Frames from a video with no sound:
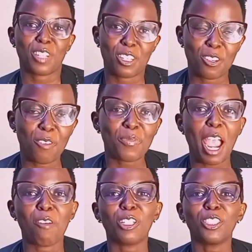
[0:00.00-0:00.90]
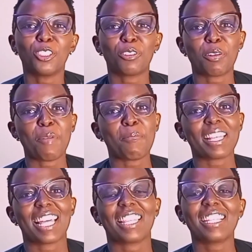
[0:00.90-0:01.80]
video, I want you to
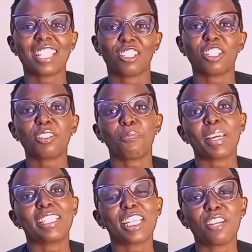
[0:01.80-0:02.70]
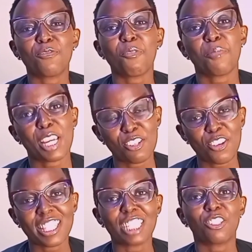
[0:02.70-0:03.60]
remember that these are just the basic
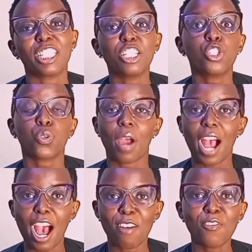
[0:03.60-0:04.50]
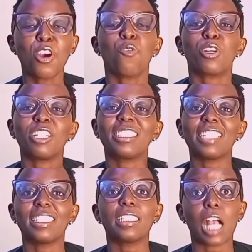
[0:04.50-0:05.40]
information that you need to have when you're
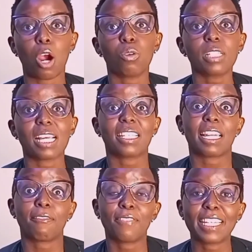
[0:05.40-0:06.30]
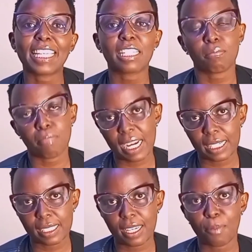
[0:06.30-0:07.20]
starting out as an affiliate
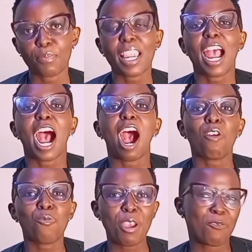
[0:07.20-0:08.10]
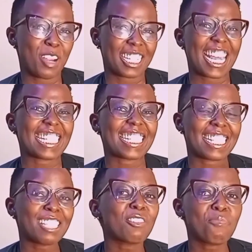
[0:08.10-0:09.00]
marketer. However, does
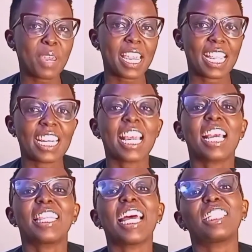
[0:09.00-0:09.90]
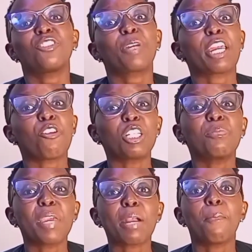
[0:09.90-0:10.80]
this mean that you cannot
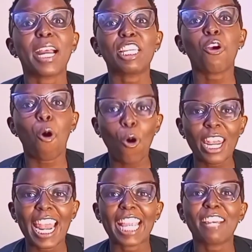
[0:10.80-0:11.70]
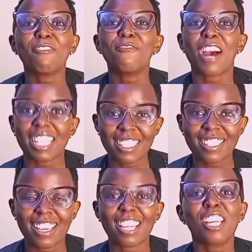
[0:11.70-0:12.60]
make money online
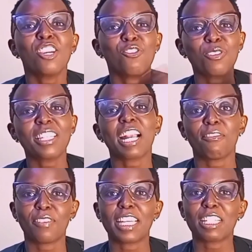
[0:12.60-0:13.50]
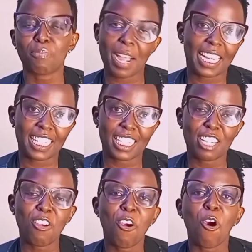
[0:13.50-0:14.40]
faster using affiliate
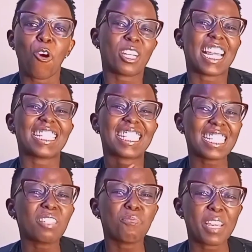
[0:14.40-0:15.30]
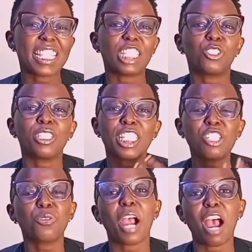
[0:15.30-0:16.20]
marketing? Or does this mean that you
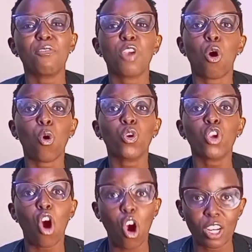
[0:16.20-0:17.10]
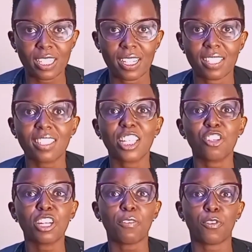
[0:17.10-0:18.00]
need to have your own audience
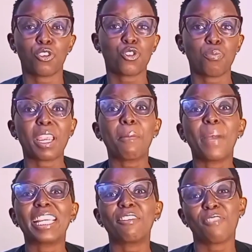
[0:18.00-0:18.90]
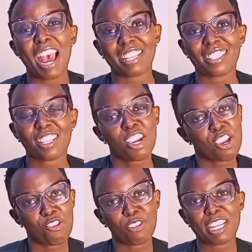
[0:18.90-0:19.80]
in order for you to make money fast
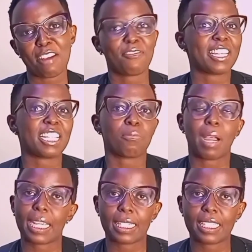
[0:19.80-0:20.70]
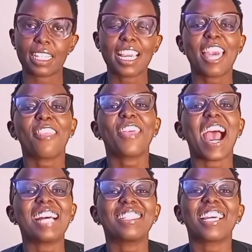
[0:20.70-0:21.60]
using affiliate marketing?
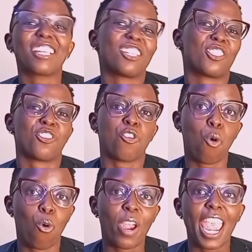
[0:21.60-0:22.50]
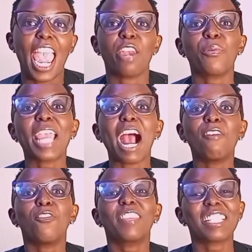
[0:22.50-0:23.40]
The answer is no. And we
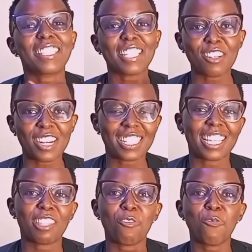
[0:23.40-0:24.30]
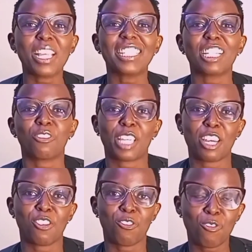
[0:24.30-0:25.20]
have the secrets and the ways that you
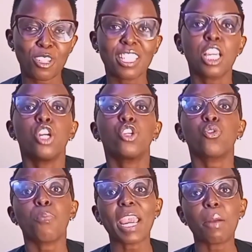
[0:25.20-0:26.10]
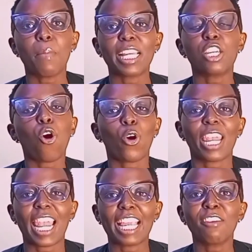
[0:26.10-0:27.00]
can use to make money
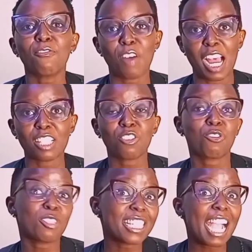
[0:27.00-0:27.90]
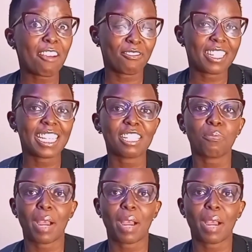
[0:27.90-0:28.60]
online fast using affiliate